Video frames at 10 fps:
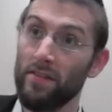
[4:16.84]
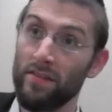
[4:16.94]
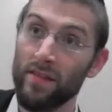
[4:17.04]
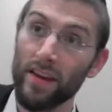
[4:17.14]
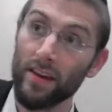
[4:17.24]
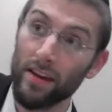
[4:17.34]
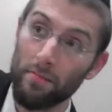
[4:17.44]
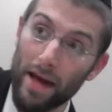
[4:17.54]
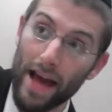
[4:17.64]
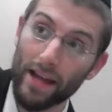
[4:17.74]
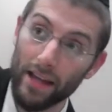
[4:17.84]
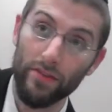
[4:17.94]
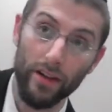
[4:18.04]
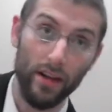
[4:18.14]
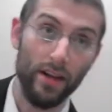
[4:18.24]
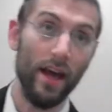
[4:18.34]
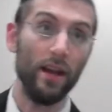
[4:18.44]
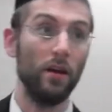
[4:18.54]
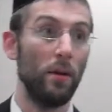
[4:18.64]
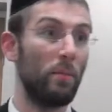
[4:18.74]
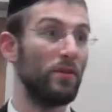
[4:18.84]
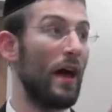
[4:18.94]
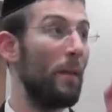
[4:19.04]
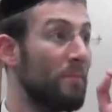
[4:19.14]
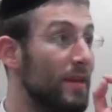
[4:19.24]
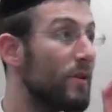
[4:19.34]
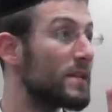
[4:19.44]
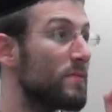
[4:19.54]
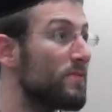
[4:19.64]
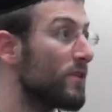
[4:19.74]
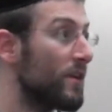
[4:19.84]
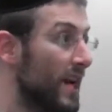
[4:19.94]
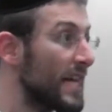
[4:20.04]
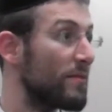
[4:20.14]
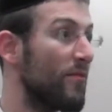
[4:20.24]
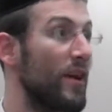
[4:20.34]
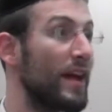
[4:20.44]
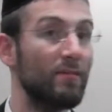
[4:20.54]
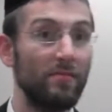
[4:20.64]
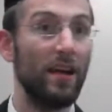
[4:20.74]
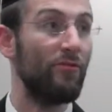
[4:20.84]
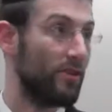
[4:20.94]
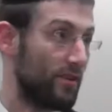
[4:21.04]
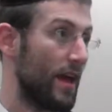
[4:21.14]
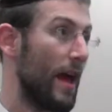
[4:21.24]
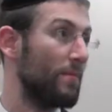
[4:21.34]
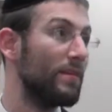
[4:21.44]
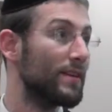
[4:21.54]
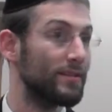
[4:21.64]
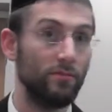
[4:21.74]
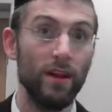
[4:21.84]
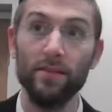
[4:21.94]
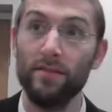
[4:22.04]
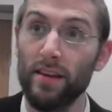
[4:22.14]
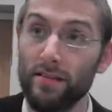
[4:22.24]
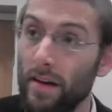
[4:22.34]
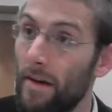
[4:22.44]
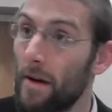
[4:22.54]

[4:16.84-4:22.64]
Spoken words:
taking it back and giving it again. But the amiras b'fan nechtam definitely happened. That's the Ran says.